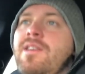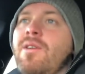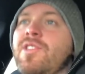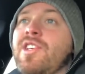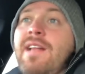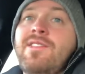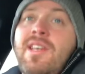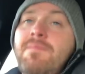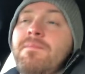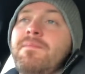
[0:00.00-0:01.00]
got to chat to
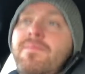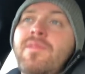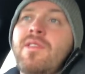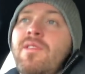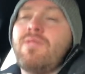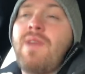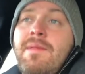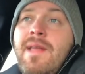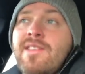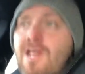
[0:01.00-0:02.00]
him around
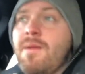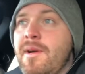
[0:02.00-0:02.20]
that time.